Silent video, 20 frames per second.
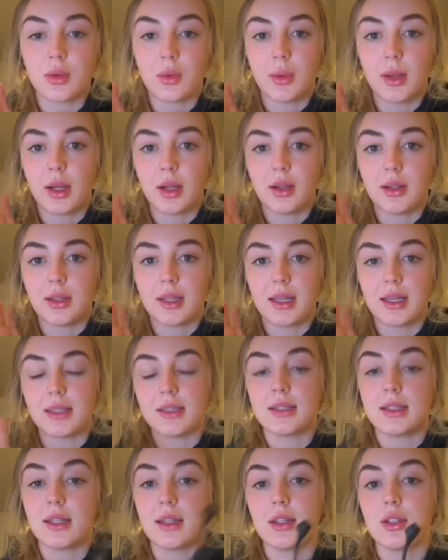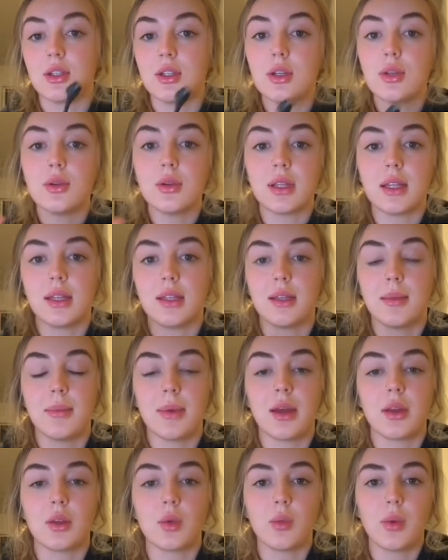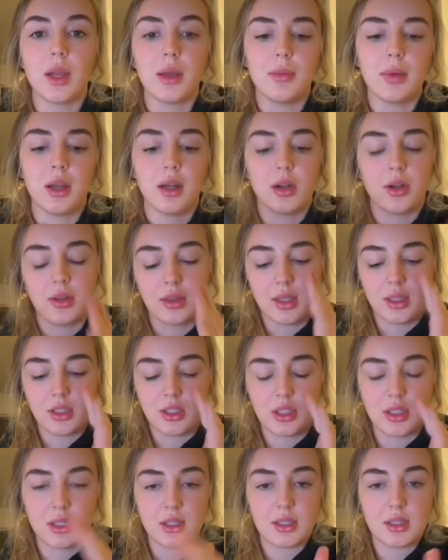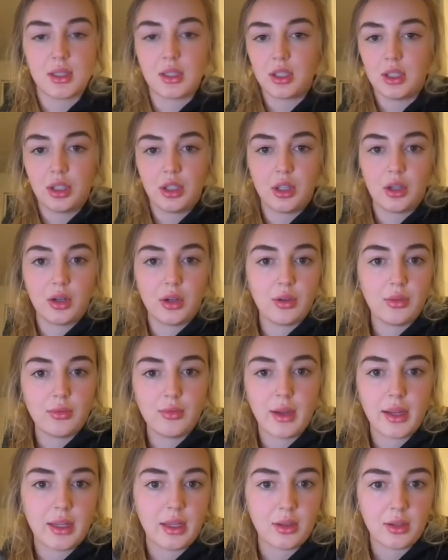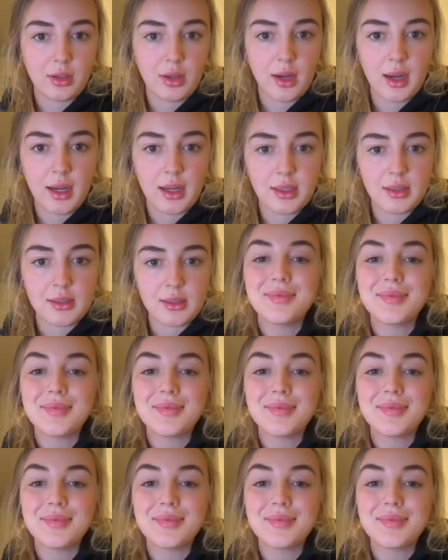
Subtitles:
where they can see the tooth and the mouth way better than just your regular eyes.